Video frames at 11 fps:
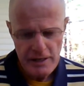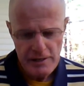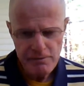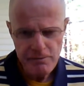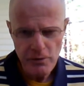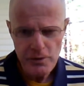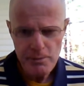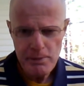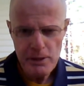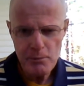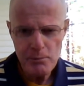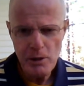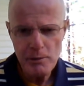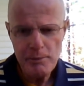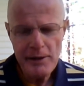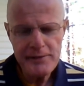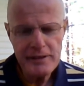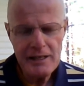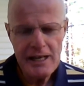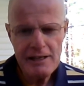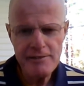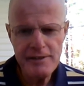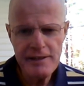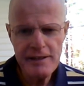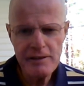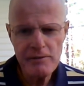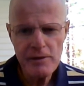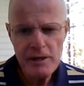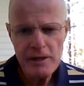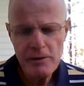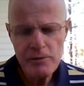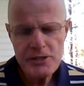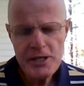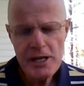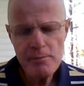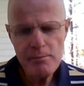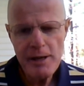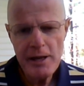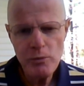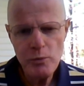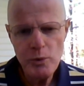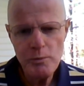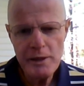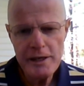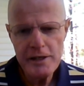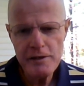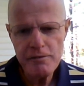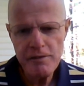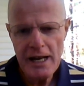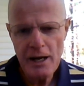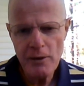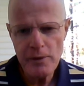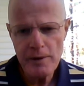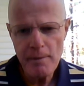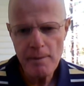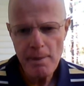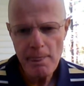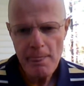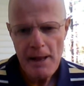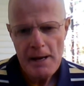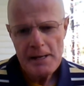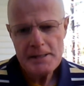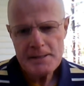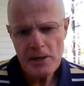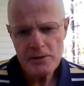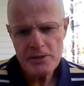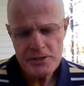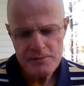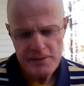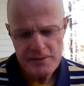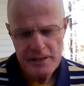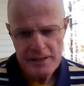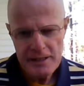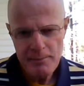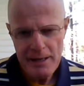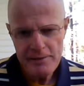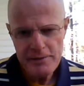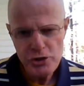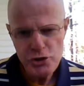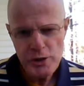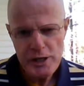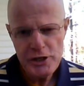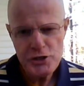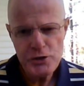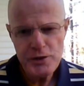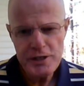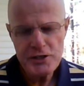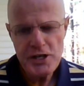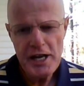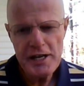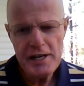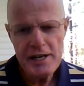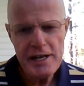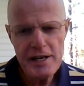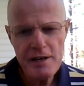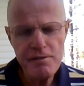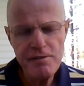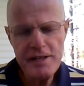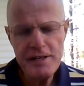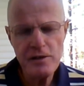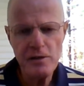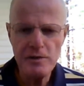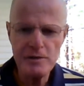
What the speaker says: The fourth parable about the leaven that was hidden by the woman in the flour. He talks fifthly about the treasure that's hidden in a field,